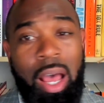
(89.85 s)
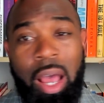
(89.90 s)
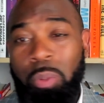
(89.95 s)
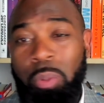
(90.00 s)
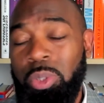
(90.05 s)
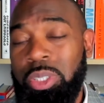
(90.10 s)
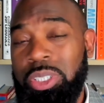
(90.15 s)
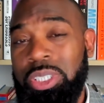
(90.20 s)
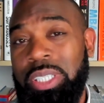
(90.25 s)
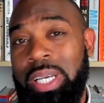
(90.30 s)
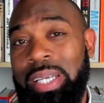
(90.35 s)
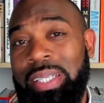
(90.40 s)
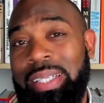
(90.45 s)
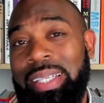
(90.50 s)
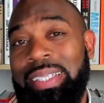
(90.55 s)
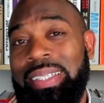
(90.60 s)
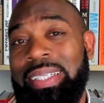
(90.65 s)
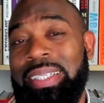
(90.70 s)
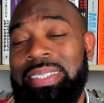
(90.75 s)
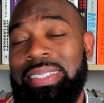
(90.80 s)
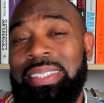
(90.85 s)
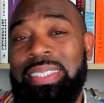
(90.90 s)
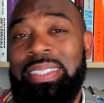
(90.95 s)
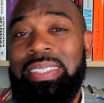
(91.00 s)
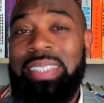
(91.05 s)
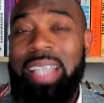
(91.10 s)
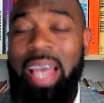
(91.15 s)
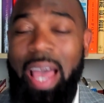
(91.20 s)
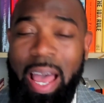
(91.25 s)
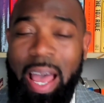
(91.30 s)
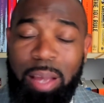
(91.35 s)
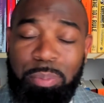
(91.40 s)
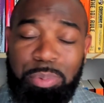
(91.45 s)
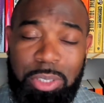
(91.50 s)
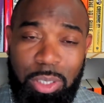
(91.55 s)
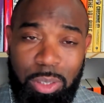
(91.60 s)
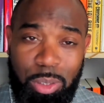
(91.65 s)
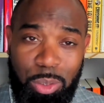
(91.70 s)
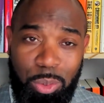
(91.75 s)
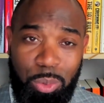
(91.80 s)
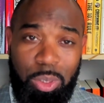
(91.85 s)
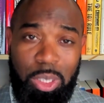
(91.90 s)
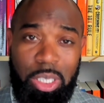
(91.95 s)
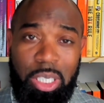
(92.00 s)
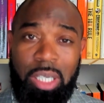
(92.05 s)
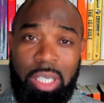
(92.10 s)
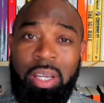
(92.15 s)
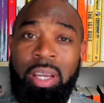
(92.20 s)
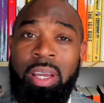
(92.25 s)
I would say that this is absolutely